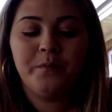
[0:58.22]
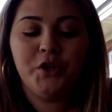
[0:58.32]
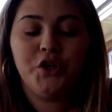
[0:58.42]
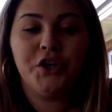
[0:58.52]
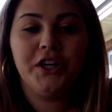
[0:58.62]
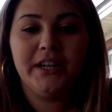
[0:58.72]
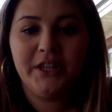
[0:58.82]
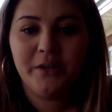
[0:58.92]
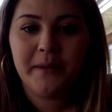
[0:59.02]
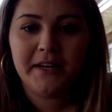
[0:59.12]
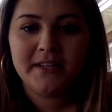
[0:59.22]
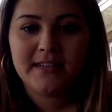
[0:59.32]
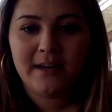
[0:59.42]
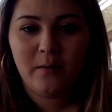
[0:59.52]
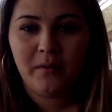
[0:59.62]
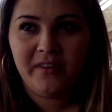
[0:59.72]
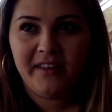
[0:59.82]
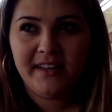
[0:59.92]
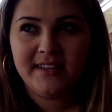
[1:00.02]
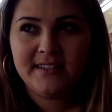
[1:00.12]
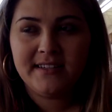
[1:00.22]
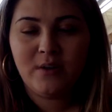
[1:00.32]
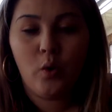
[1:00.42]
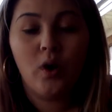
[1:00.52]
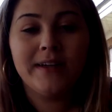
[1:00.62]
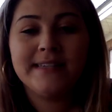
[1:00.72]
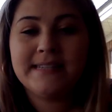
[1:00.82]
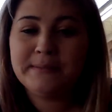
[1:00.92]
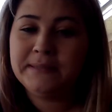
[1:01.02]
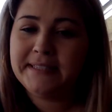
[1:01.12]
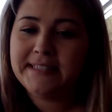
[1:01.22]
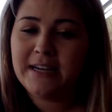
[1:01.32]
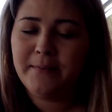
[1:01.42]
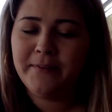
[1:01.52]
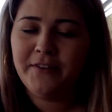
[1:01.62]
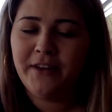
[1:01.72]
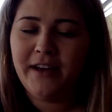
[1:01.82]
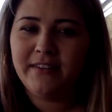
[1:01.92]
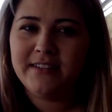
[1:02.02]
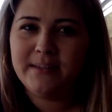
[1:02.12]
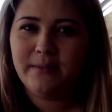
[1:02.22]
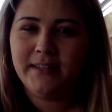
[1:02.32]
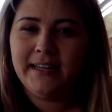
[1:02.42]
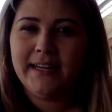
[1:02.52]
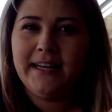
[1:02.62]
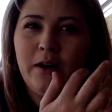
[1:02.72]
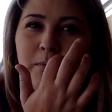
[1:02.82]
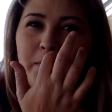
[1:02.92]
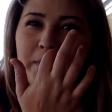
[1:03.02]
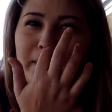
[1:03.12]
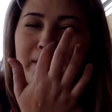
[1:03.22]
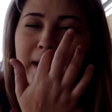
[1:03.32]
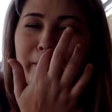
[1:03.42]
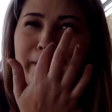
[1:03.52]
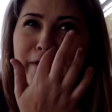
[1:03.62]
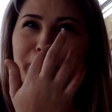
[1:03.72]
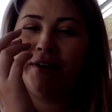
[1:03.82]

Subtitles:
you're going to need your parents' help with this, or a sibling's help if you have a sibling that can help you with it. That way that you